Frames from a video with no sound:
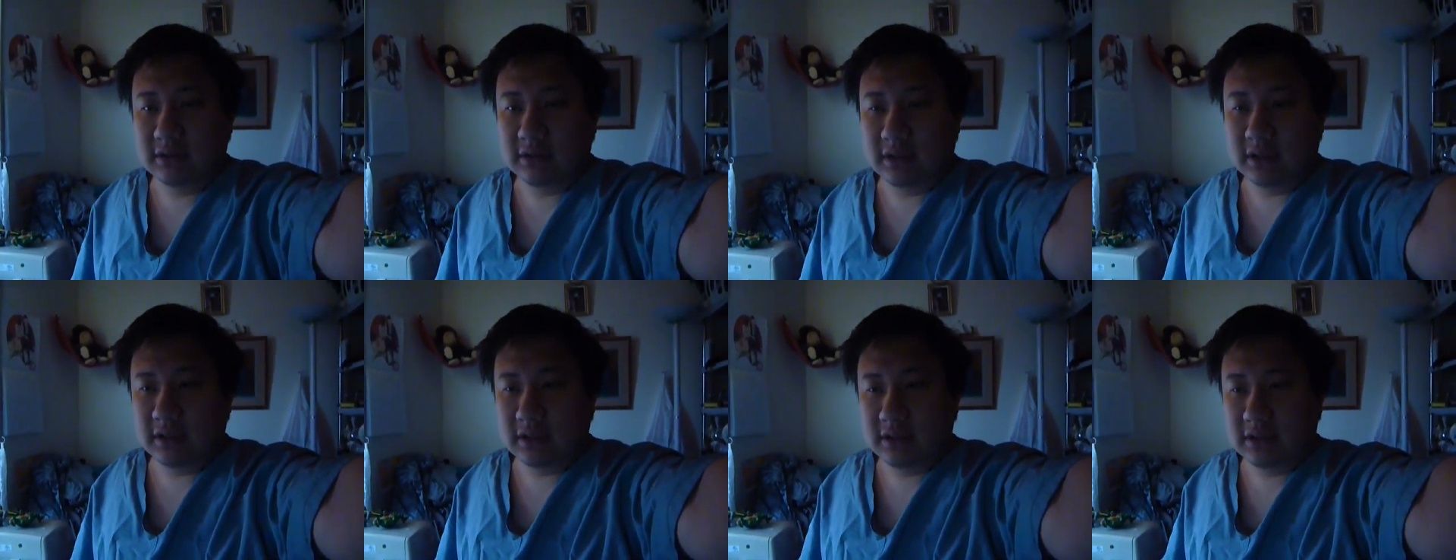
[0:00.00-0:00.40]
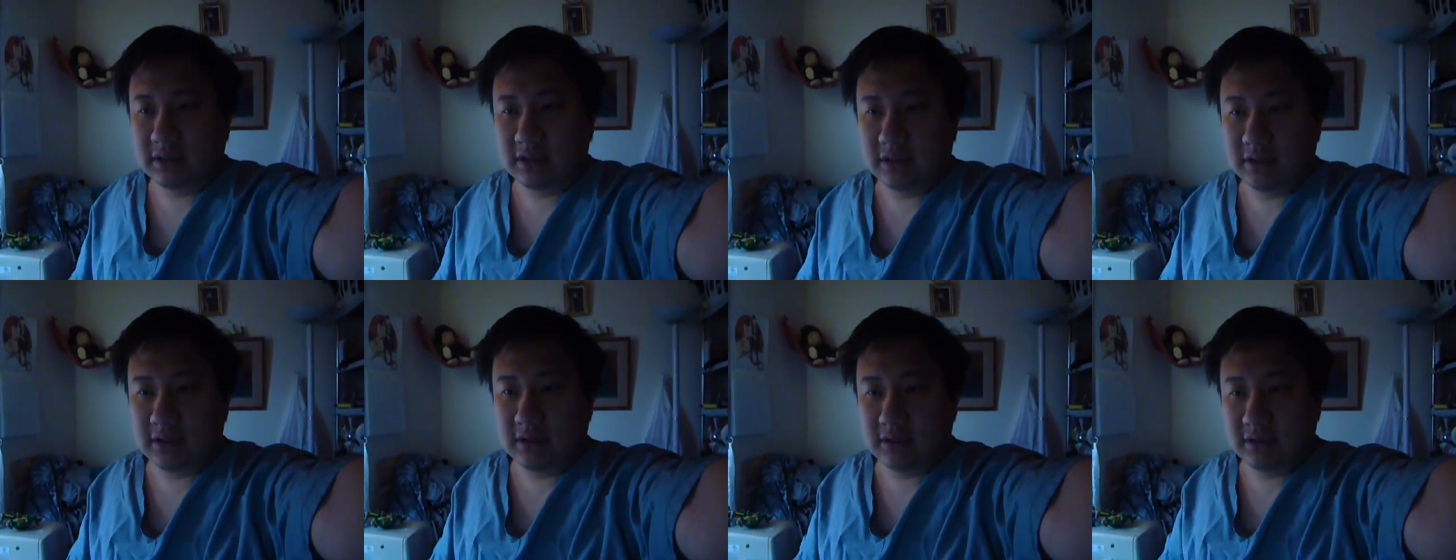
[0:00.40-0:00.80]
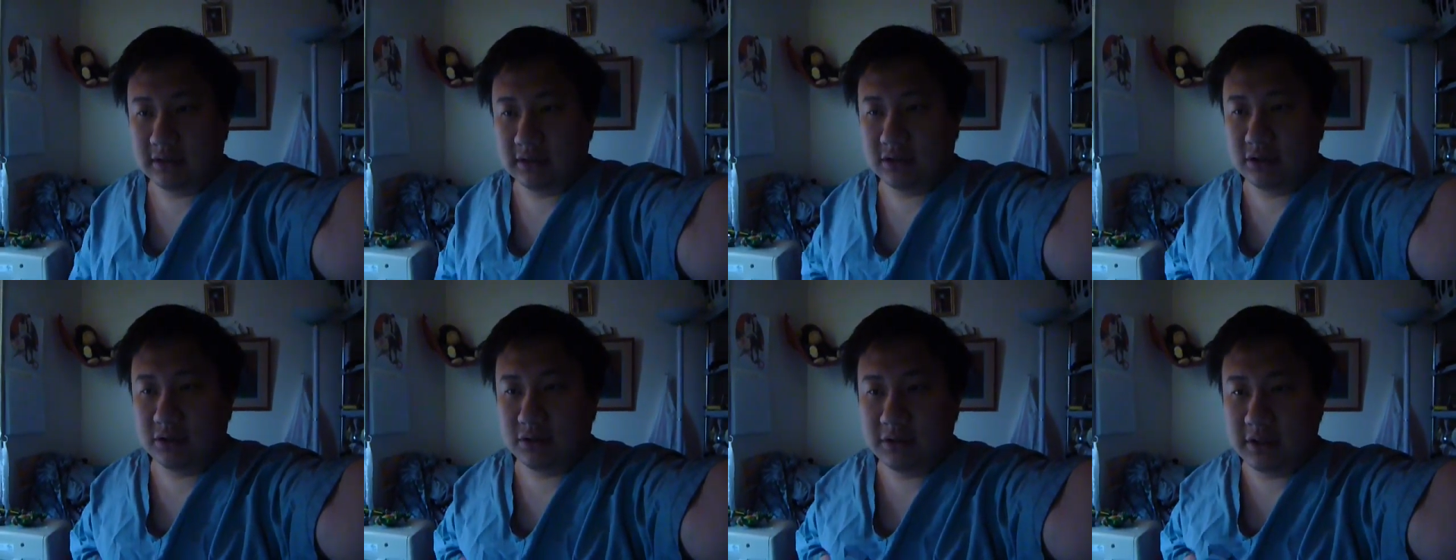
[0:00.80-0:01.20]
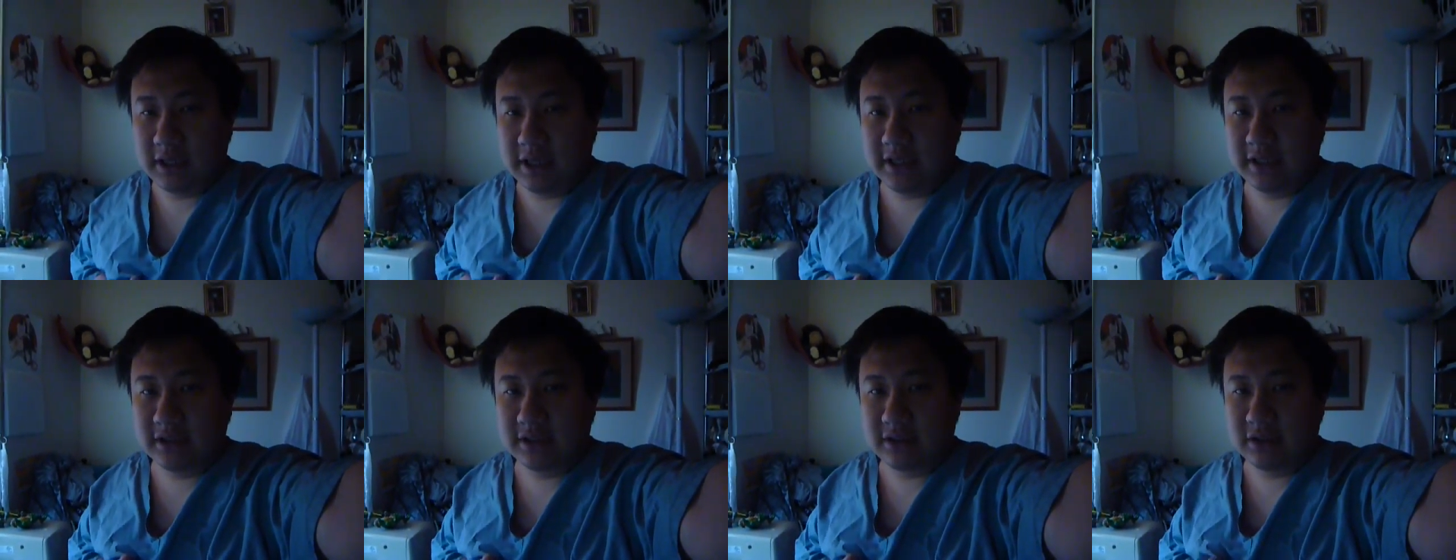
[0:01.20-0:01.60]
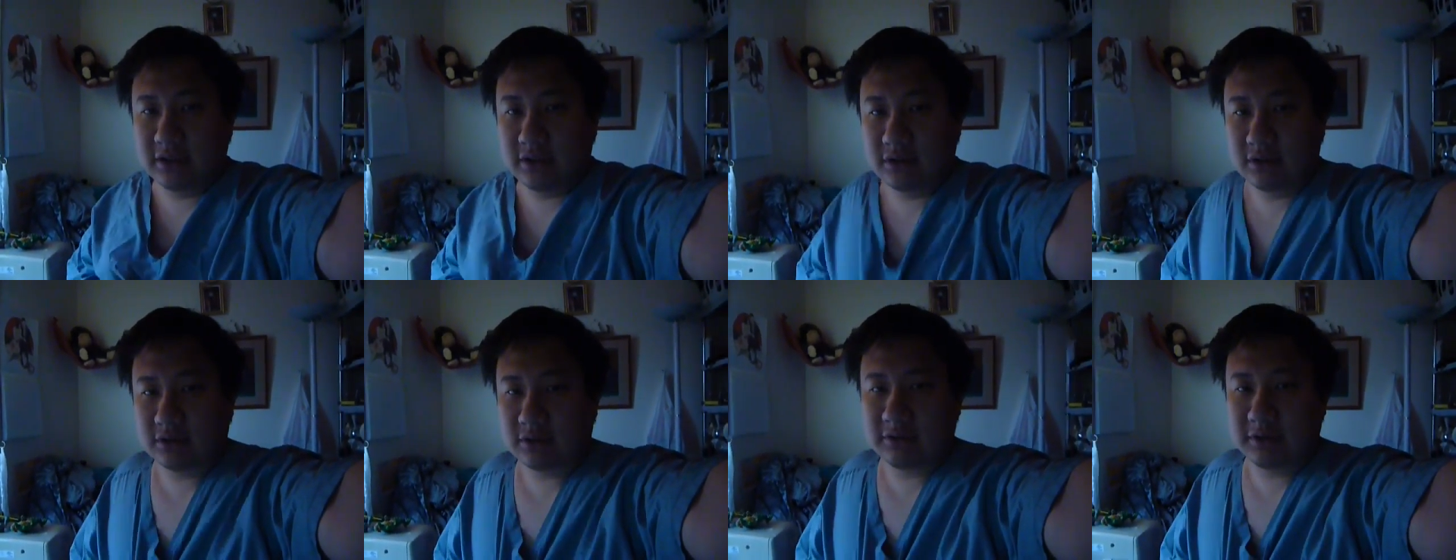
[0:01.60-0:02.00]
Like uh, two days
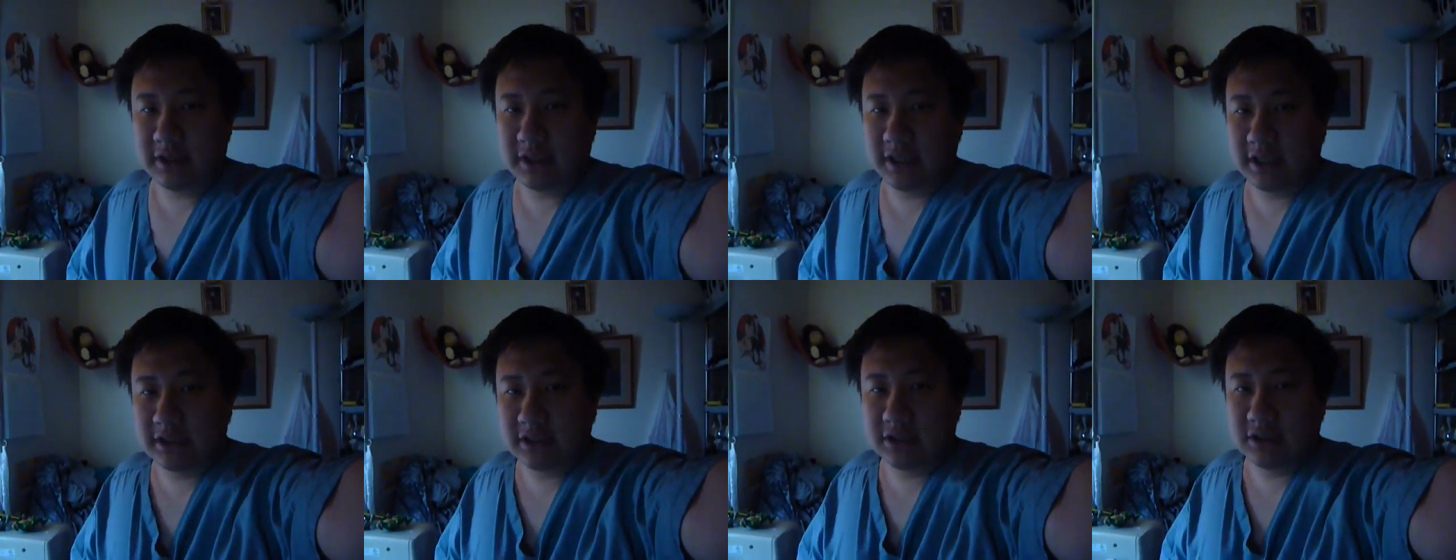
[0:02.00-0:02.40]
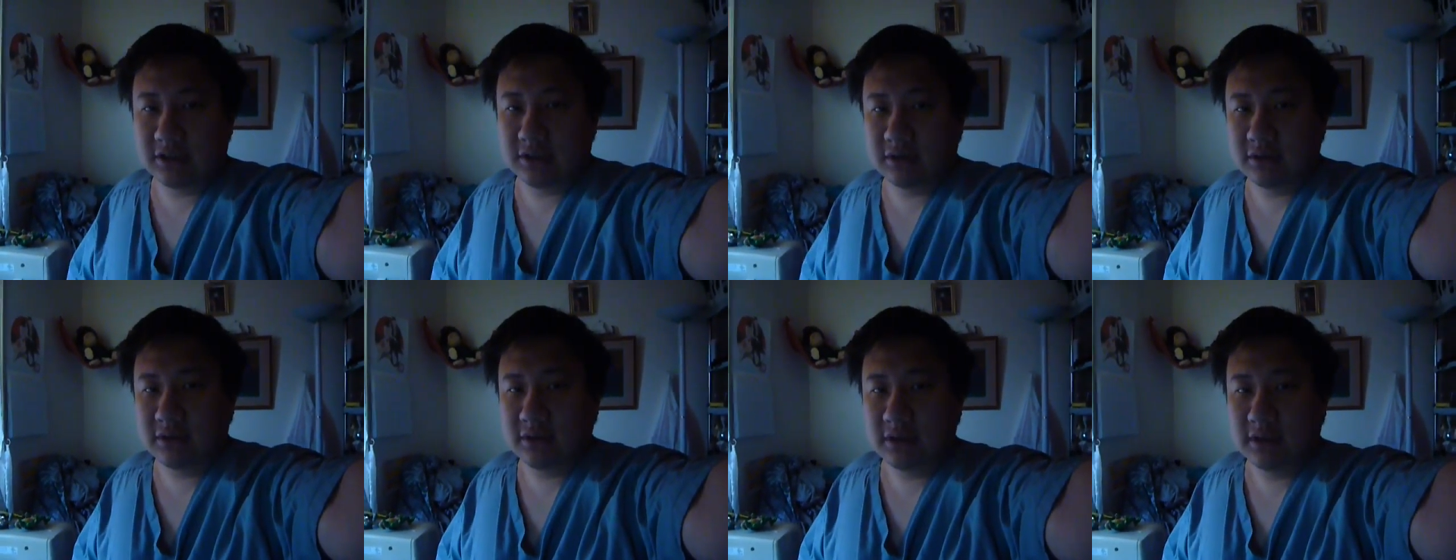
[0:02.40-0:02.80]
ago, three days ago,